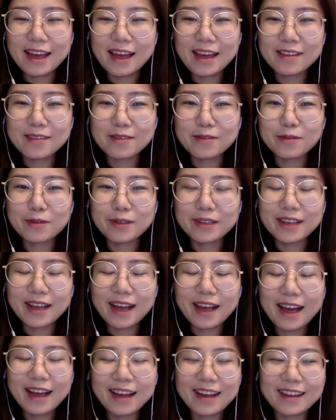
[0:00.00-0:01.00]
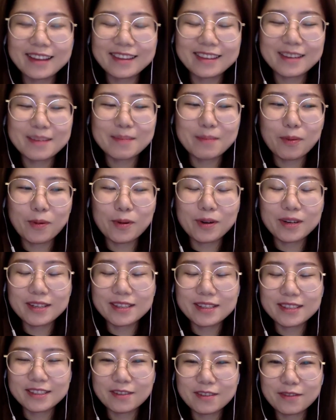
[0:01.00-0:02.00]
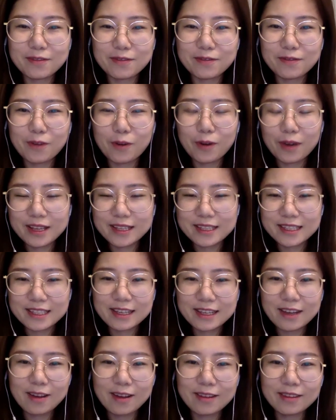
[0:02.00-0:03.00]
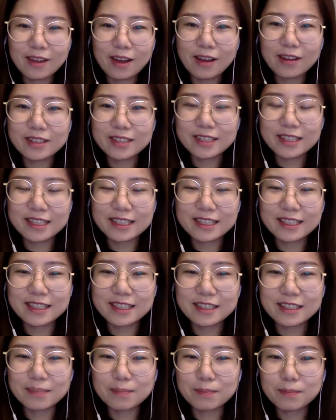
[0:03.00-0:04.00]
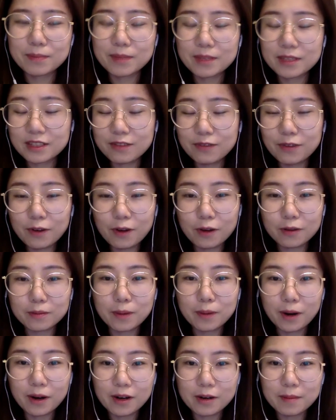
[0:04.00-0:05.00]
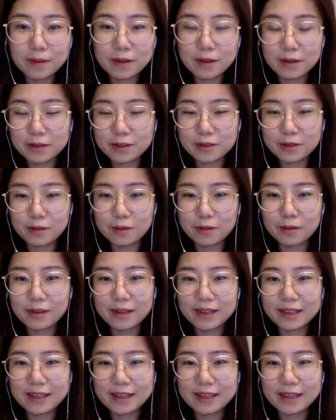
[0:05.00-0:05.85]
and you really highlight the importance of focusing on not just the difficult part, but also